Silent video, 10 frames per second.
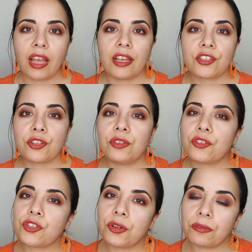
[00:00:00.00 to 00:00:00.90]
So
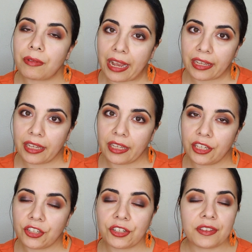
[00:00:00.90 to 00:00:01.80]
there's no ranking
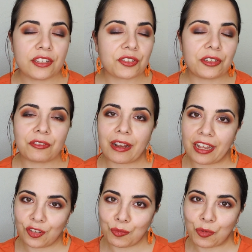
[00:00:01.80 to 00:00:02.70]
here. These are in
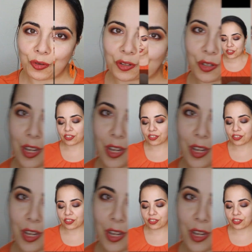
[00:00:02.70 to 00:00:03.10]
random order. So